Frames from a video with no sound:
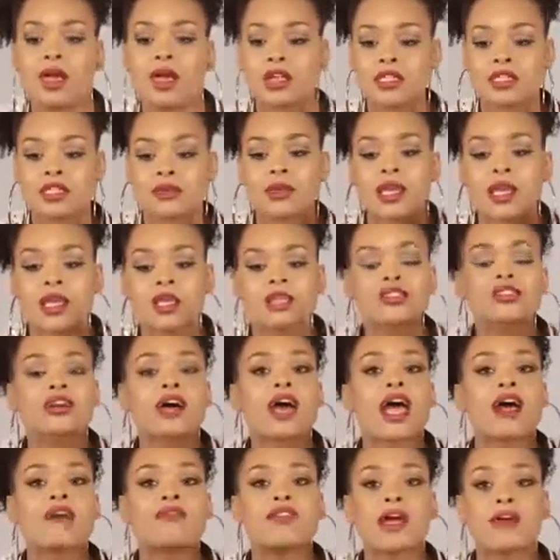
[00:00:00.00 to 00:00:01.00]
So making sure I
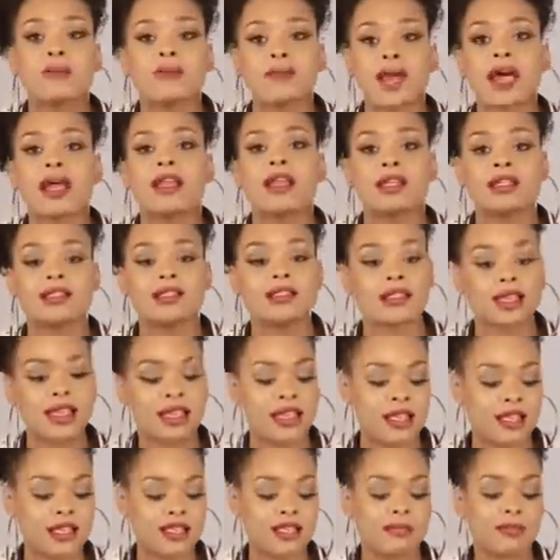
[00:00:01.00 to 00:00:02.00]
have that balance
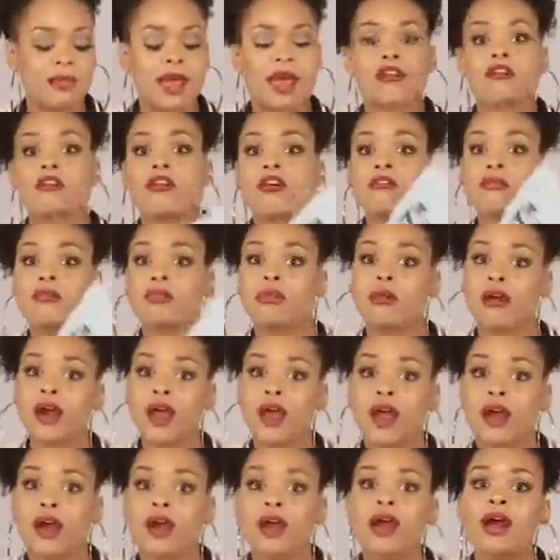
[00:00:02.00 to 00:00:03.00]
is a matter of
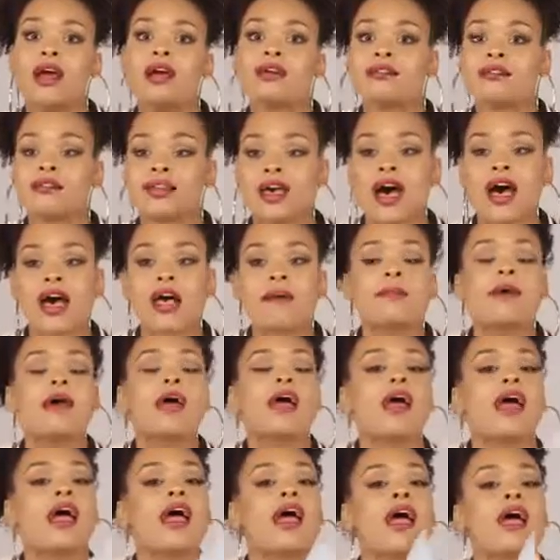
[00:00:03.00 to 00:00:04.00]
prayer, time,
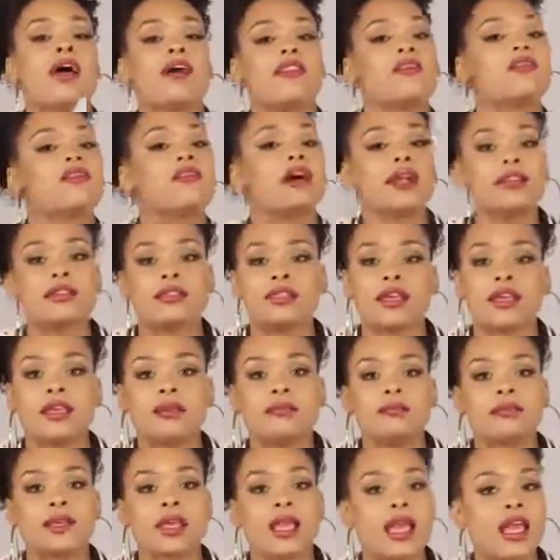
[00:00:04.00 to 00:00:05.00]
and the right team.
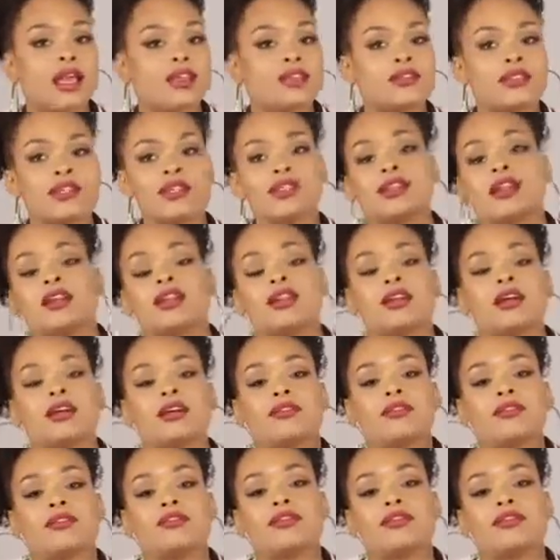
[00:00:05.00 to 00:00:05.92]
Can't stress that enough.